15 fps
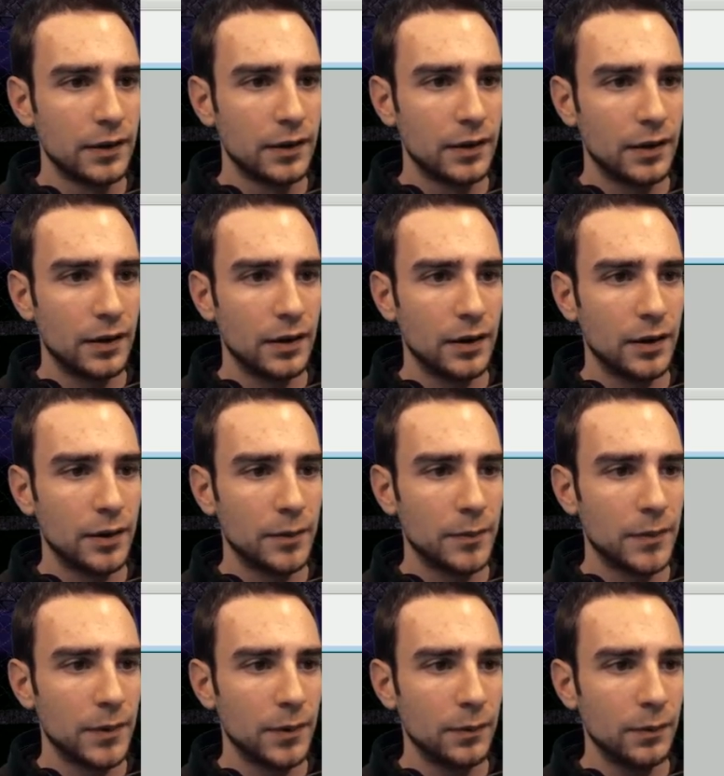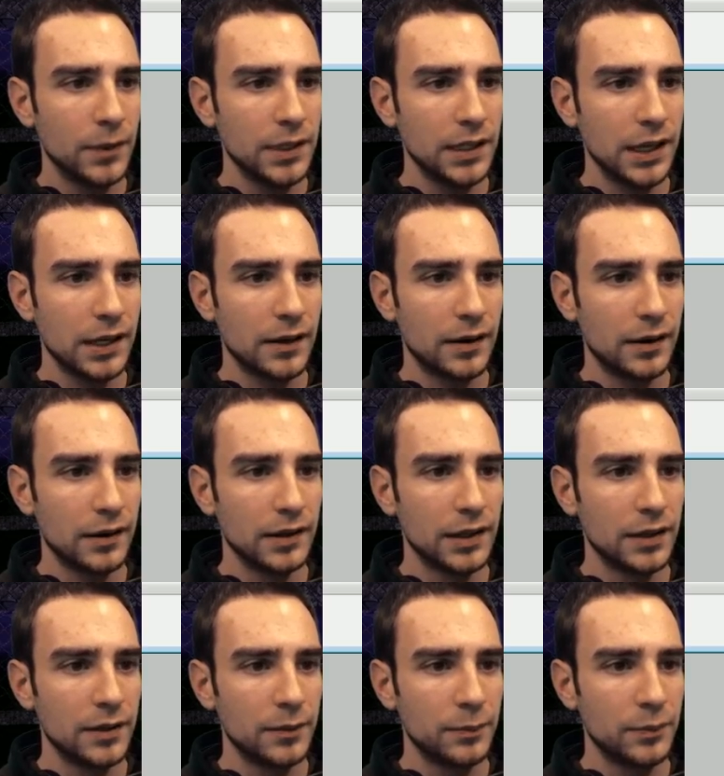Um, what did I call
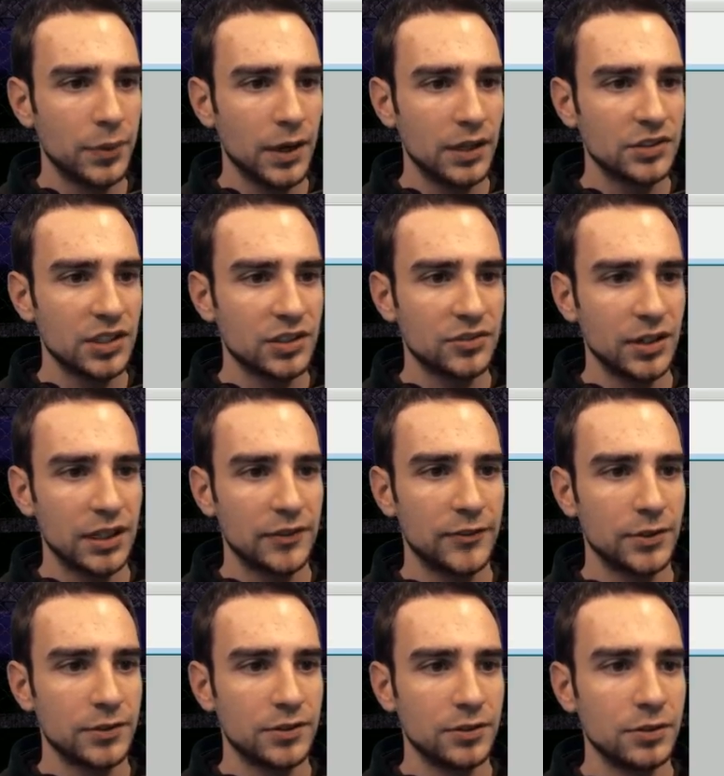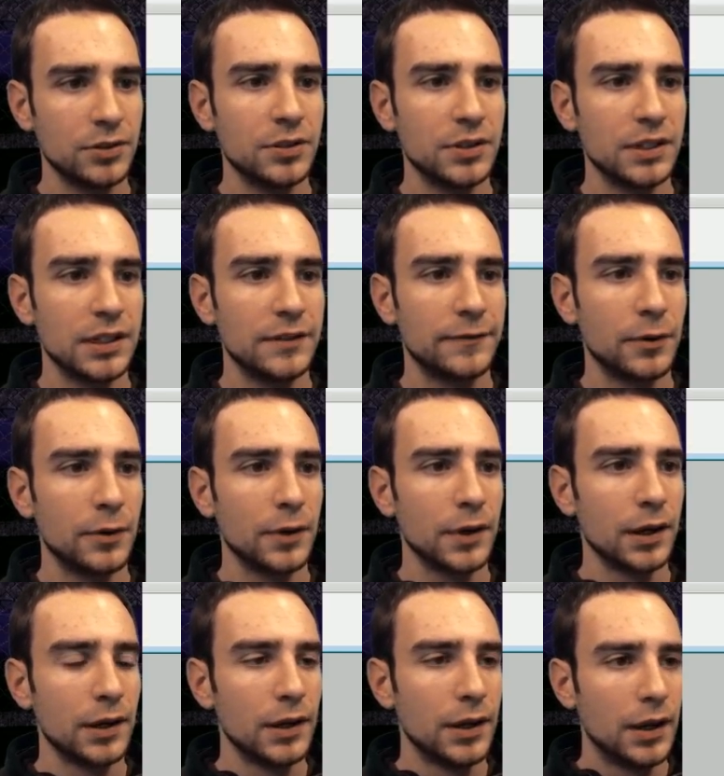it? Project transfer to Unity 4.
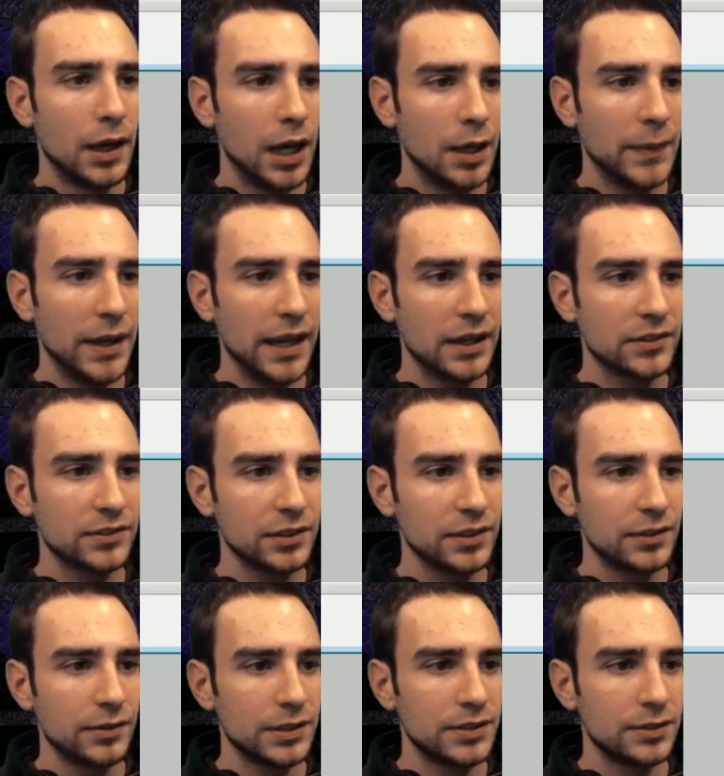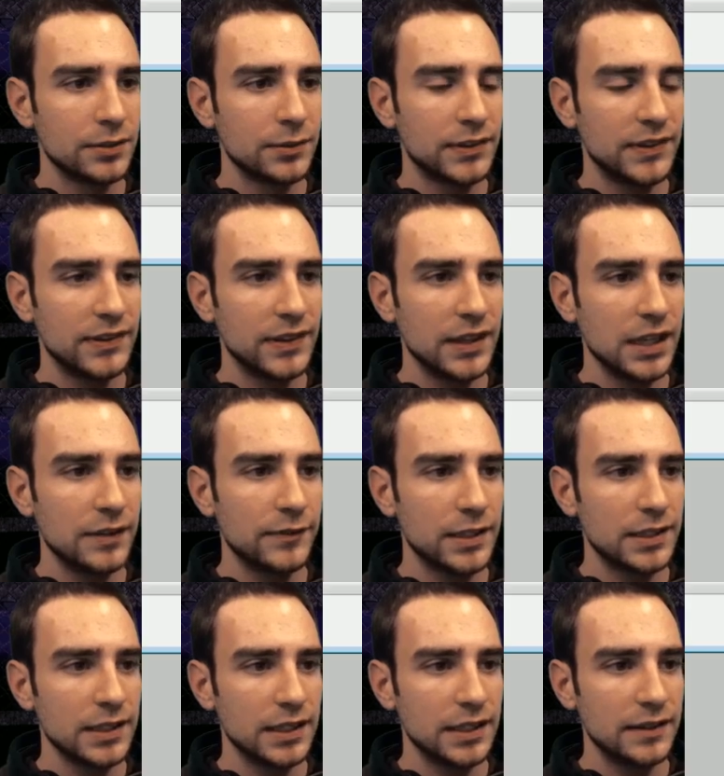I'm actually going to save it
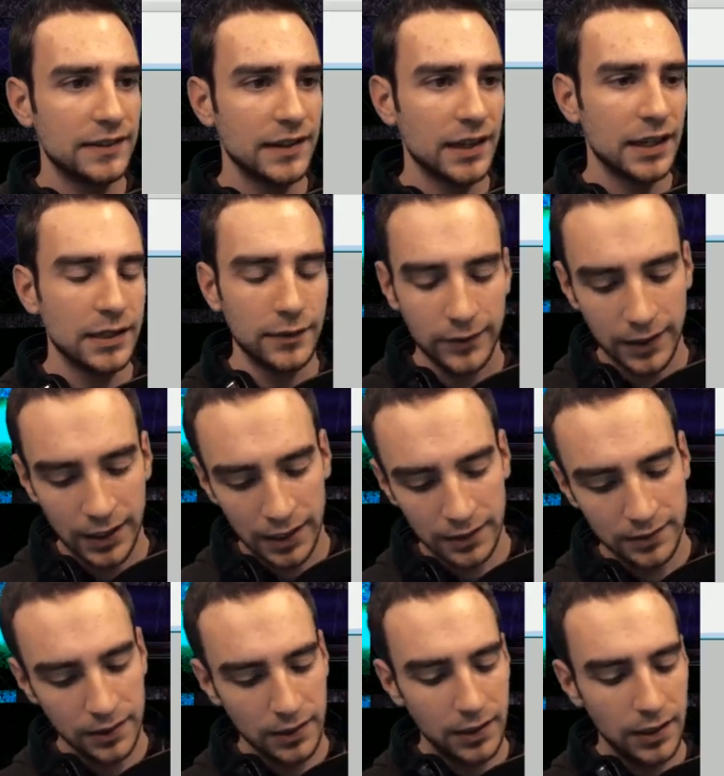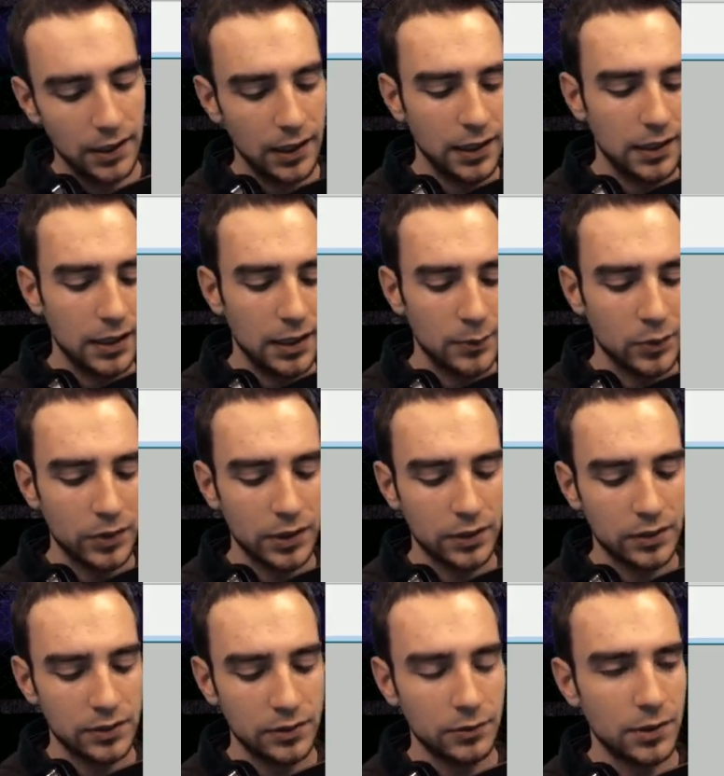inside of that. And I'm going
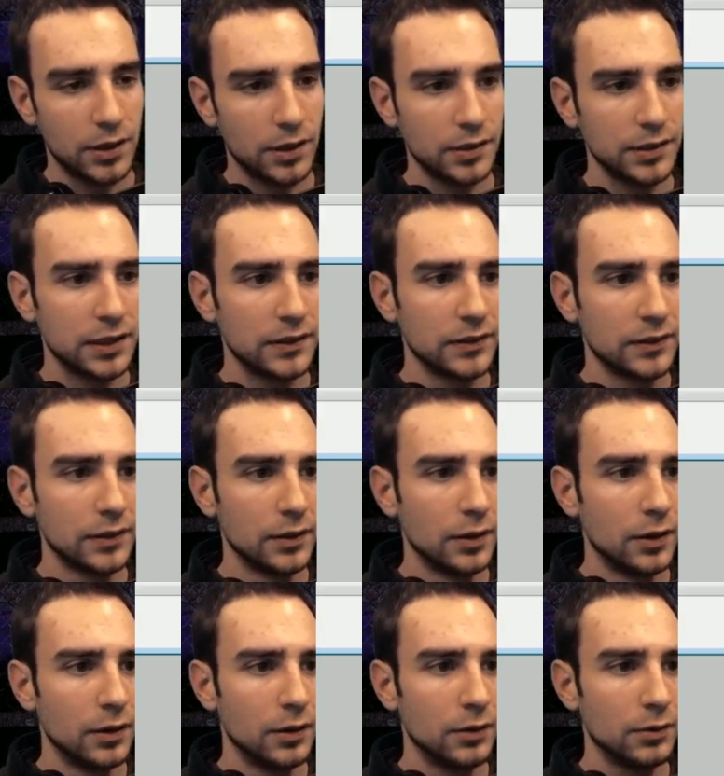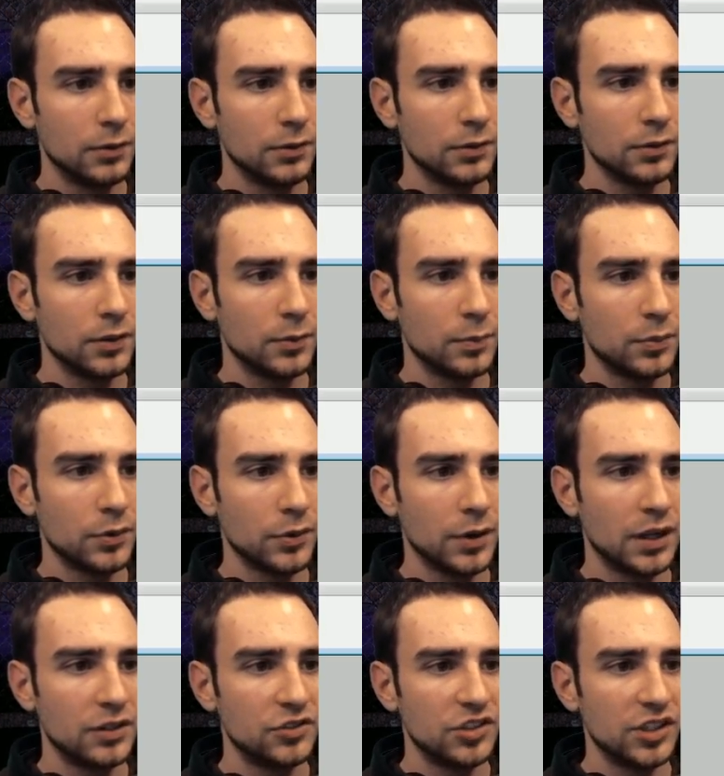to call this old
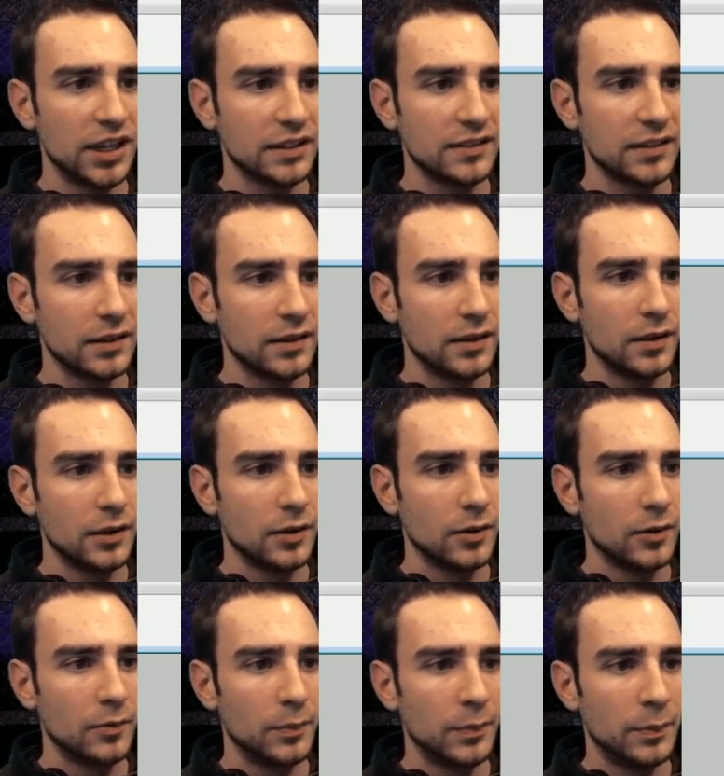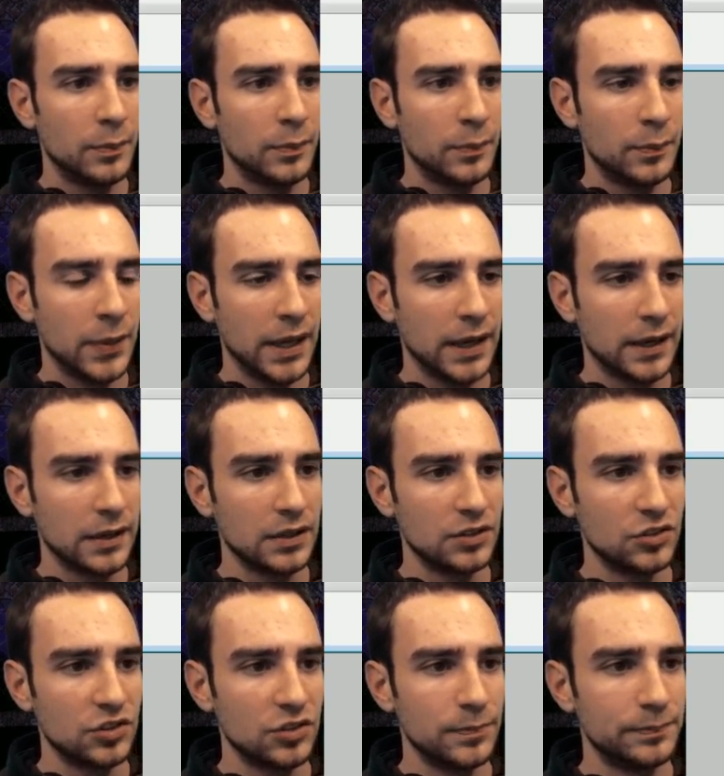project
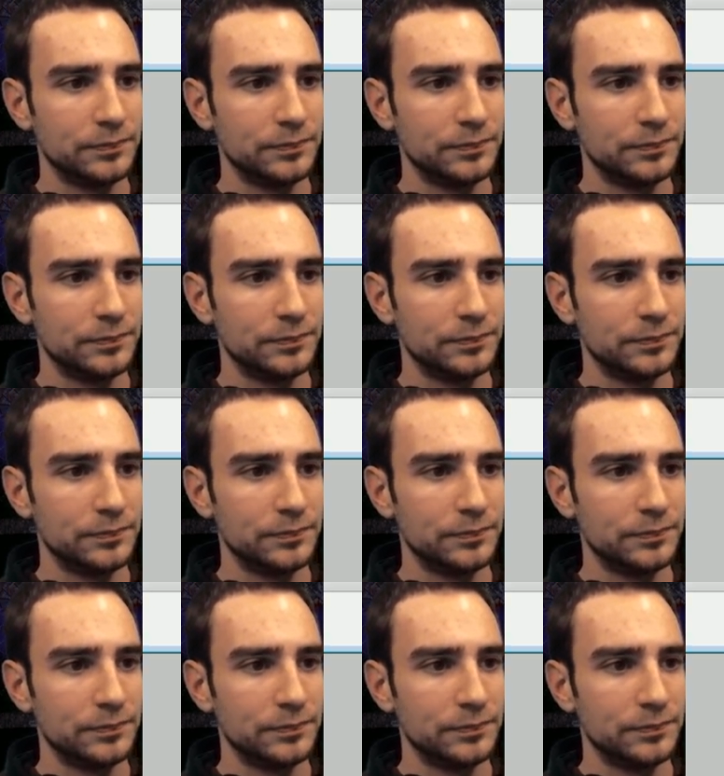package.